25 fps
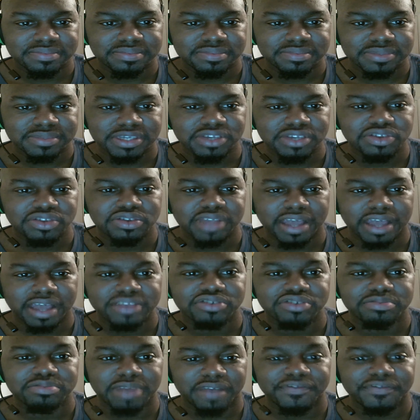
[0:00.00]
This was
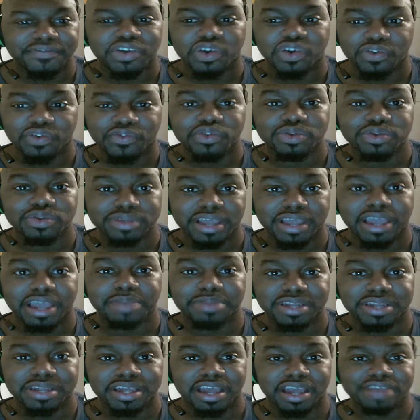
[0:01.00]
actually my very first
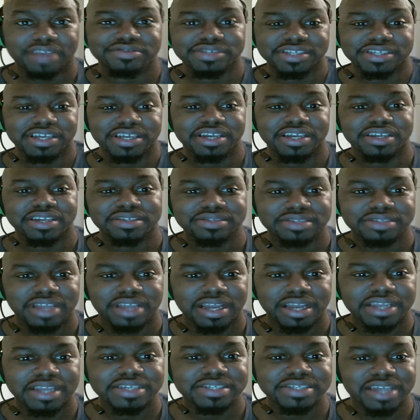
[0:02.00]
gameplay I actually did,
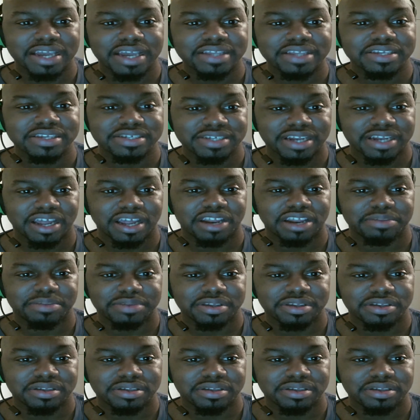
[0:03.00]
and it scared the shit out of me.